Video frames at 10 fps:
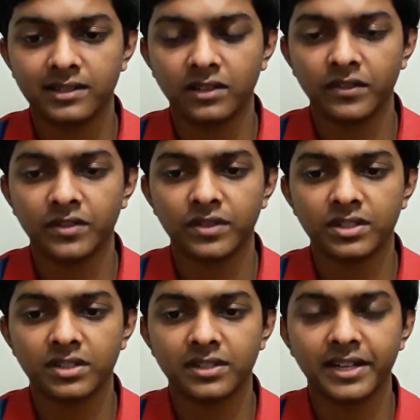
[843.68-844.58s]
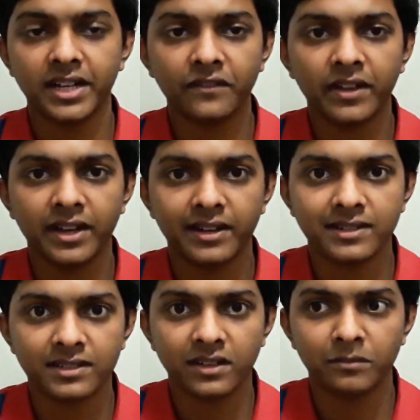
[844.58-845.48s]
itself it was just interfering
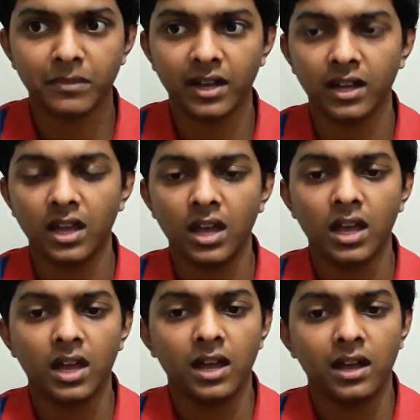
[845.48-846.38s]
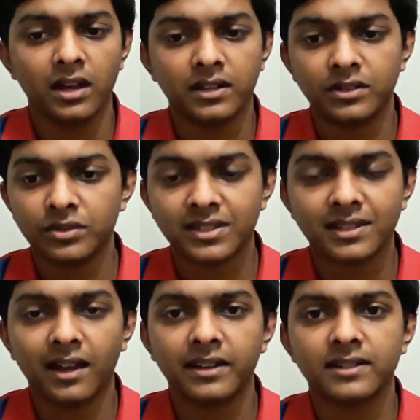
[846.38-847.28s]
itself my into the
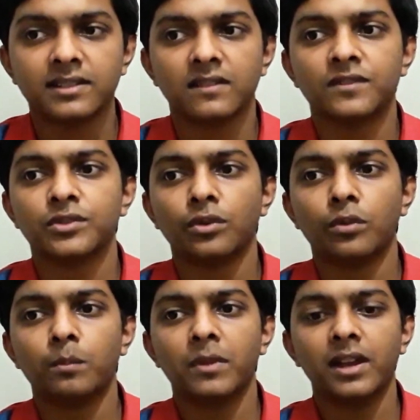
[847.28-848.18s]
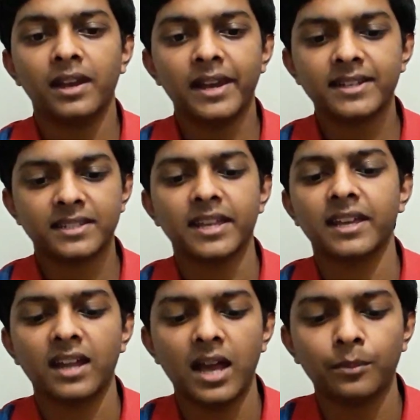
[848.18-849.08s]
styling itself. So let's
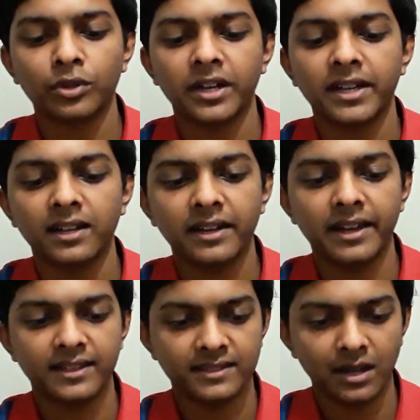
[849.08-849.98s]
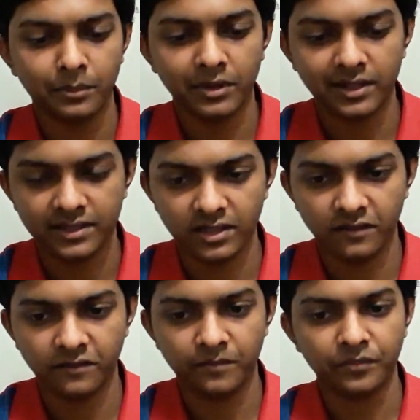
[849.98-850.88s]
take an hypothetical an example
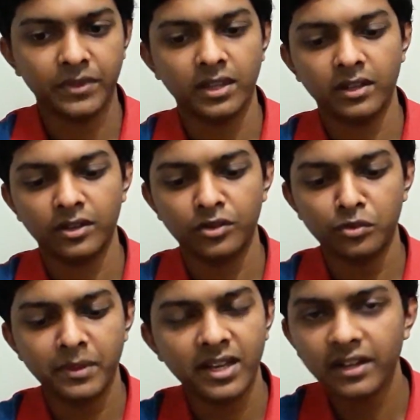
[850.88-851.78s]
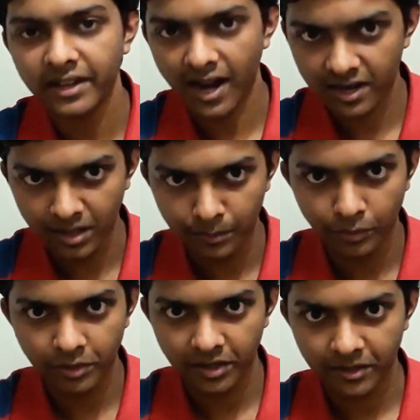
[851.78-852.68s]
itself. You make a React
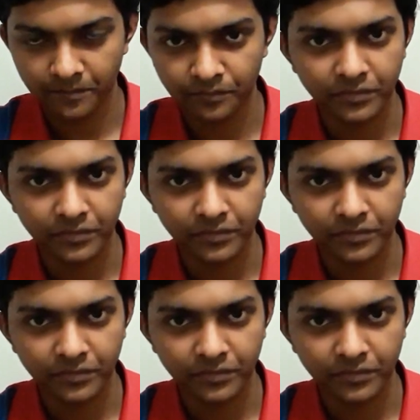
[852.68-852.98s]
component,